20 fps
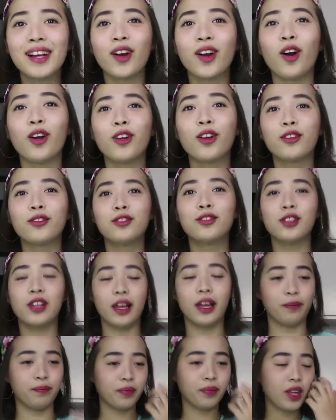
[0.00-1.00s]
Colorful
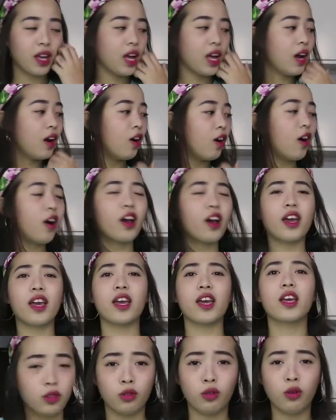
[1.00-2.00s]
eh.
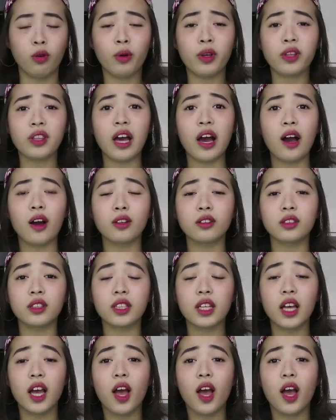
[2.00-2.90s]
Okay, so without